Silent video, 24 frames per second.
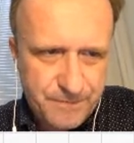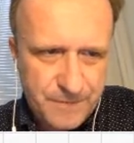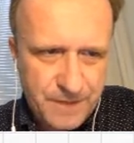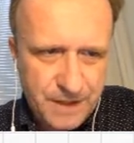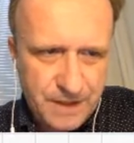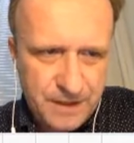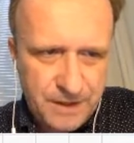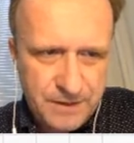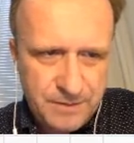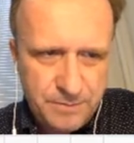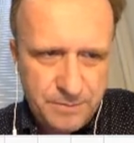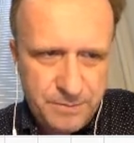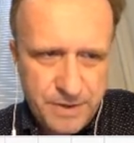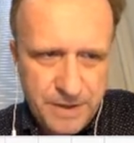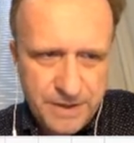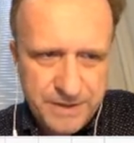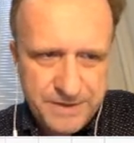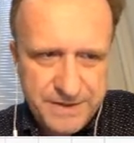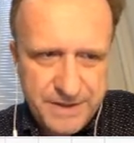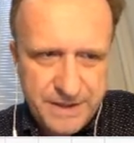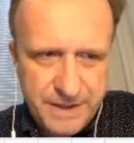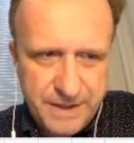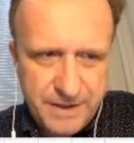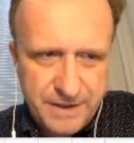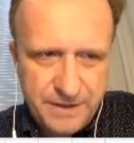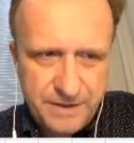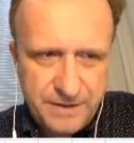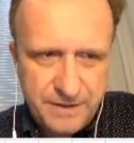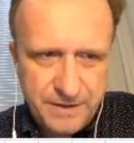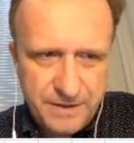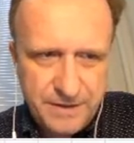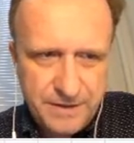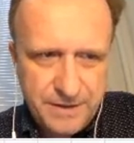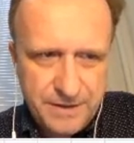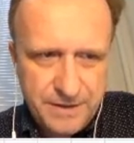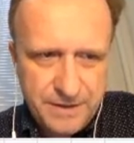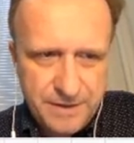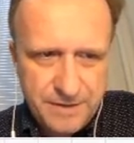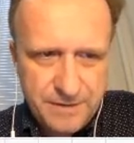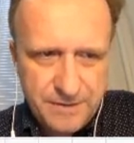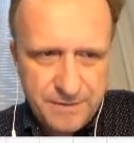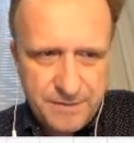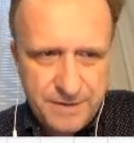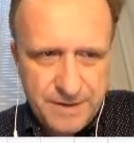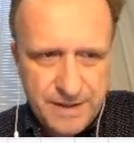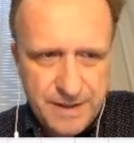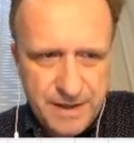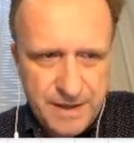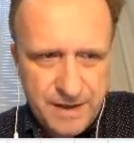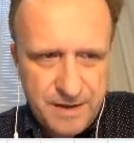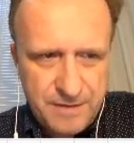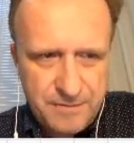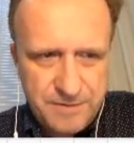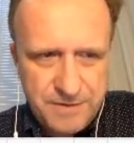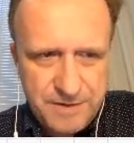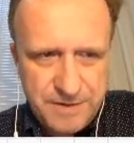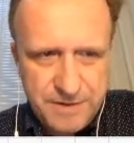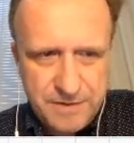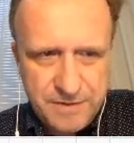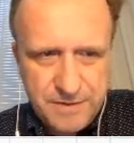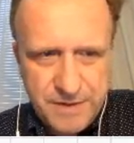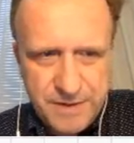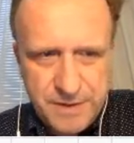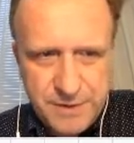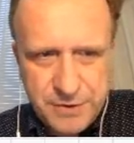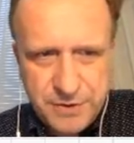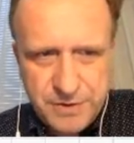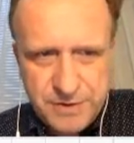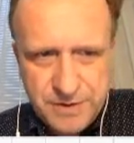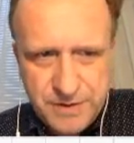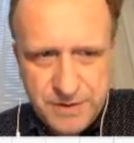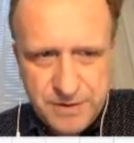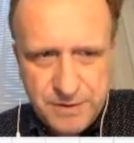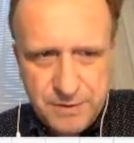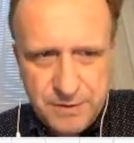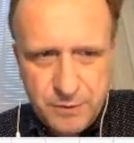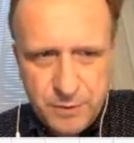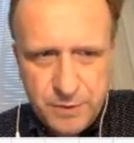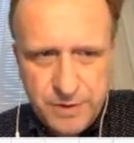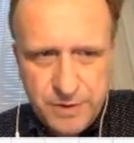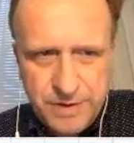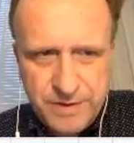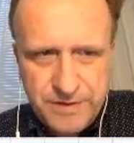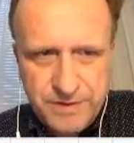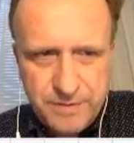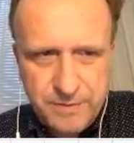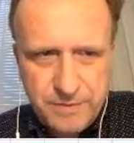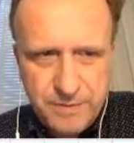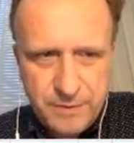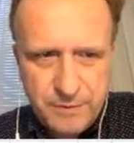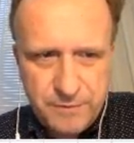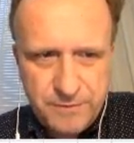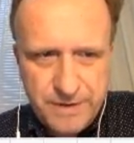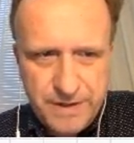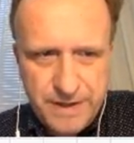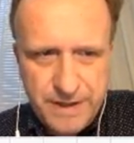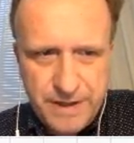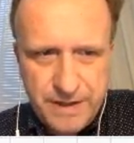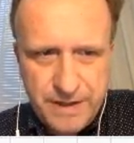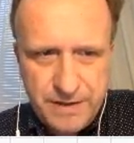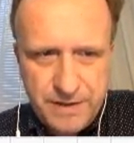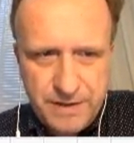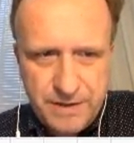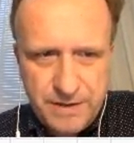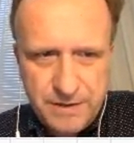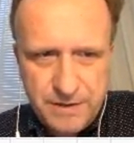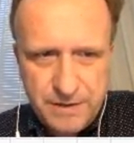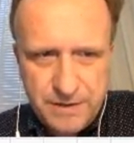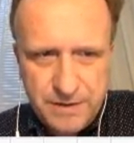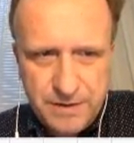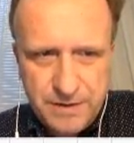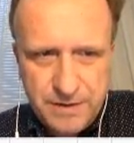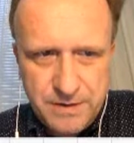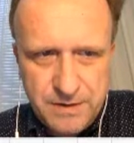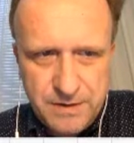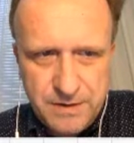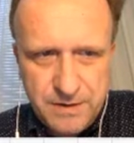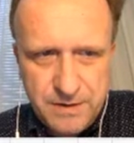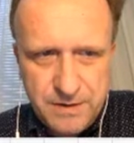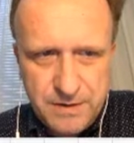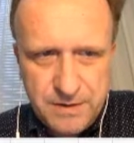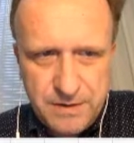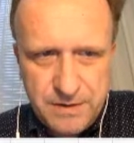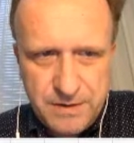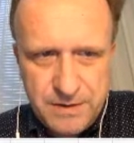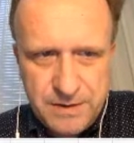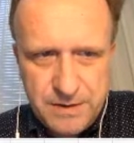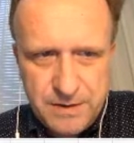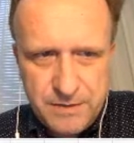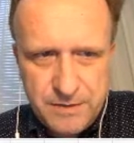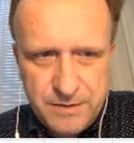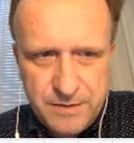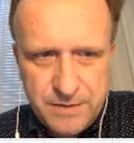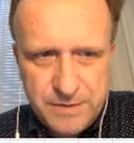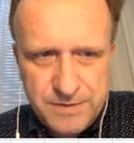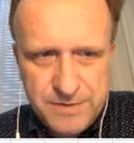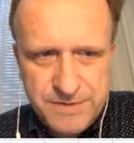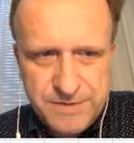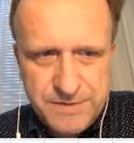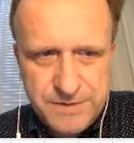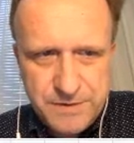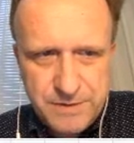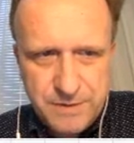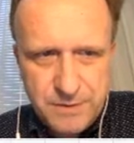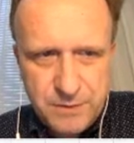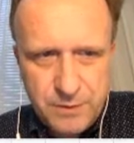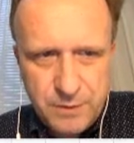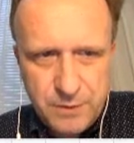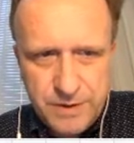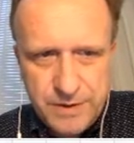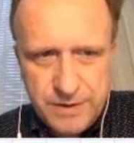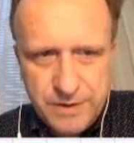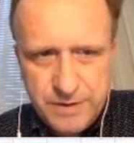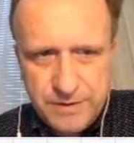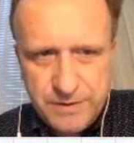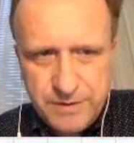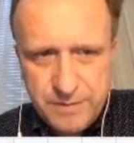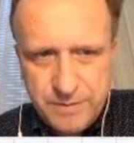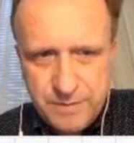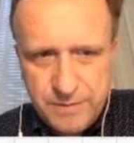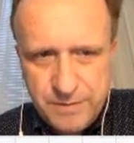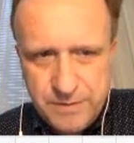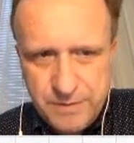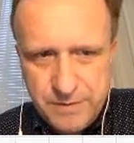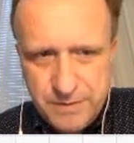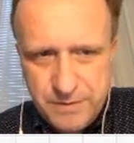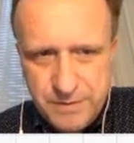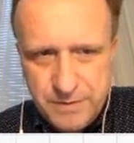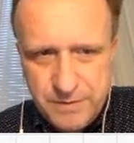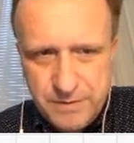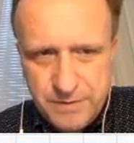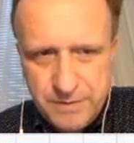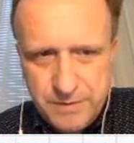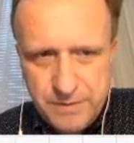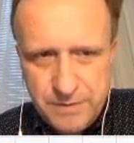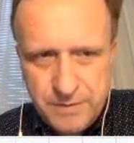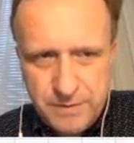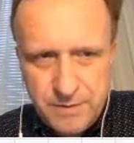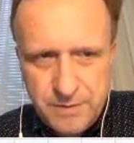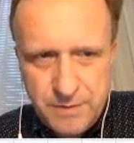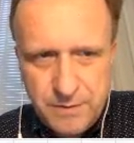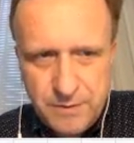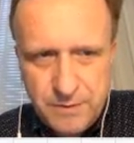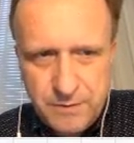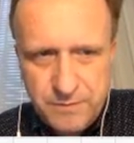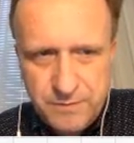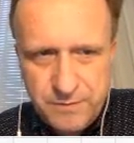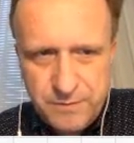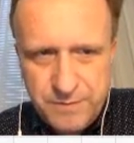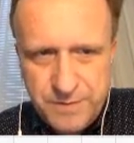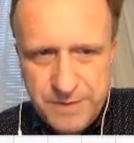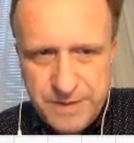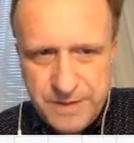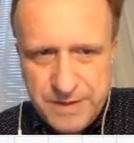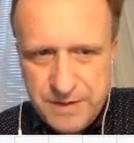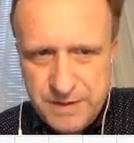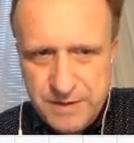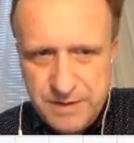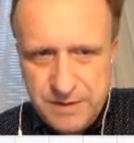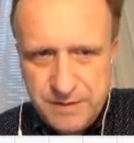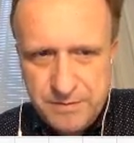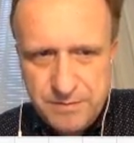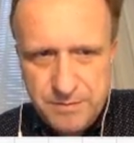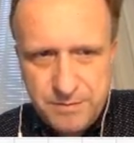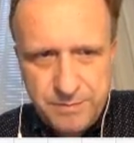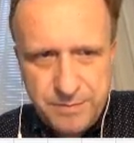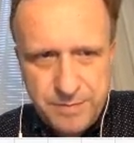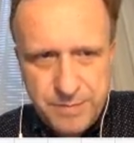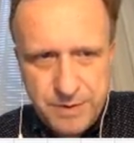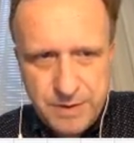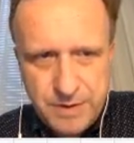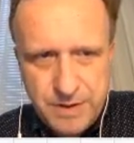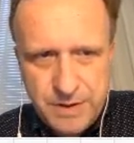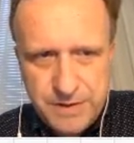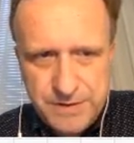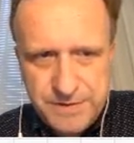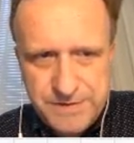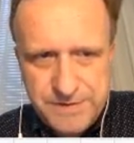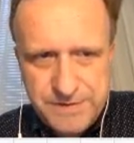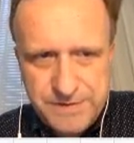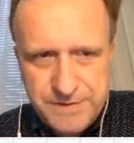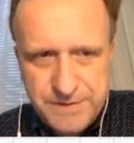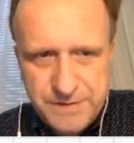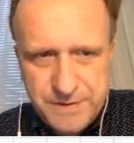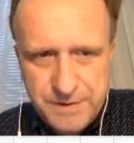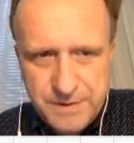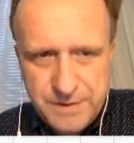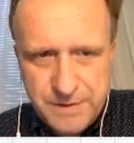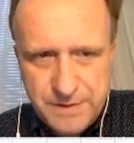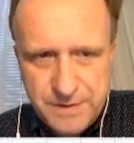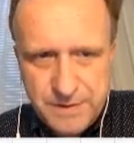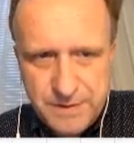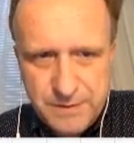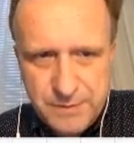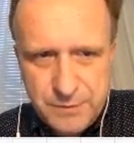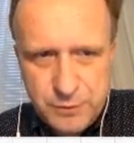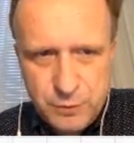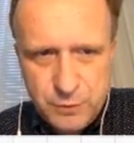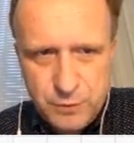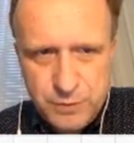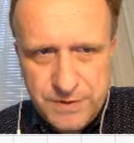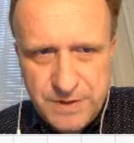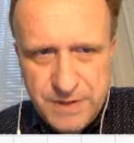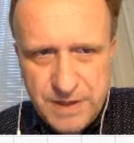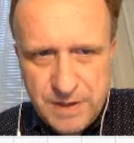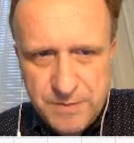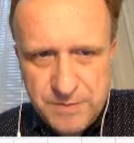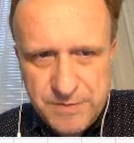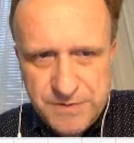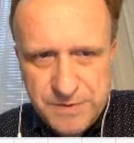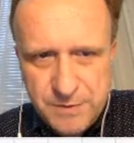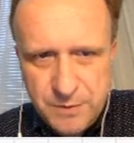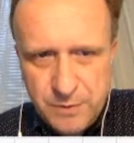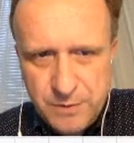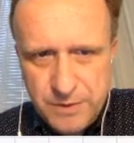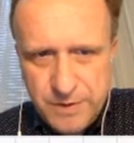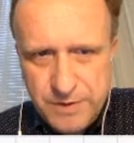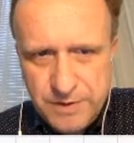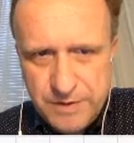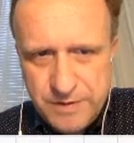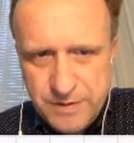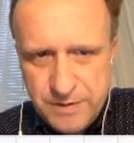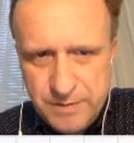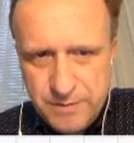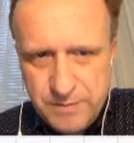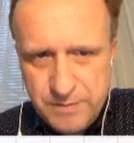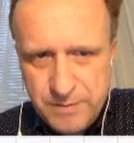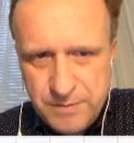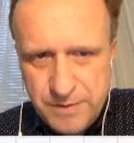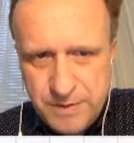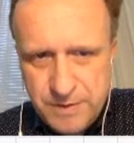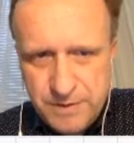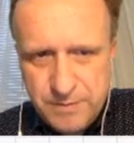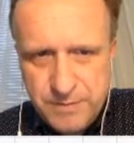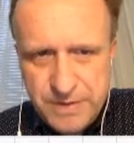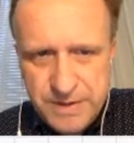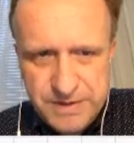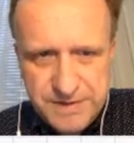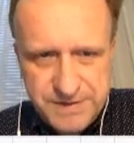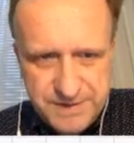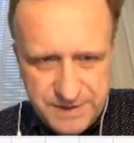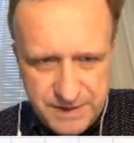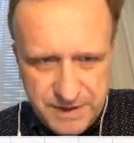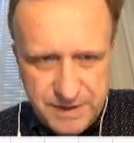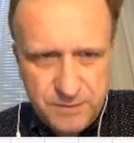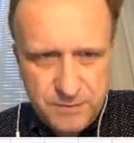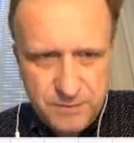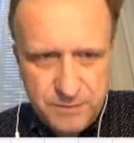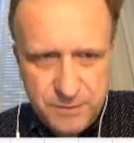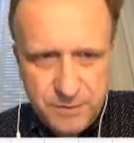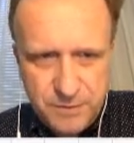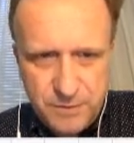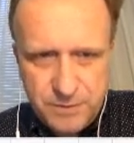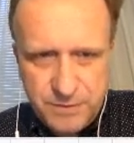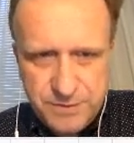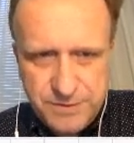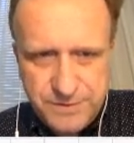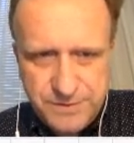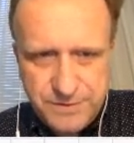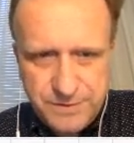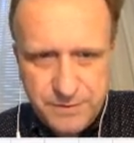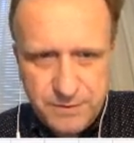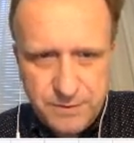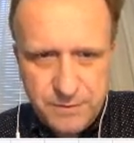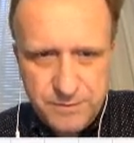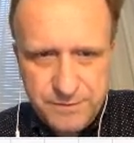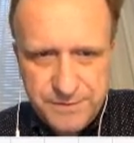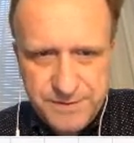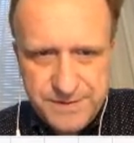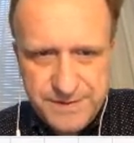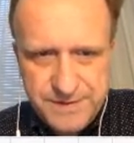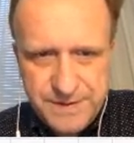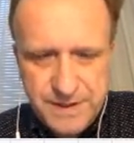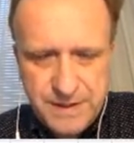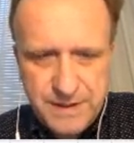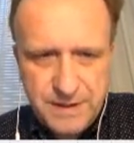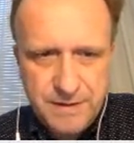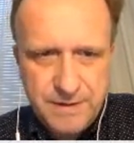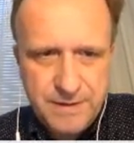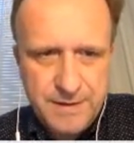In part A, we have the equation that logarithm of A equals logarithm of B plus 2 times logarithm in base 10, of course, of C.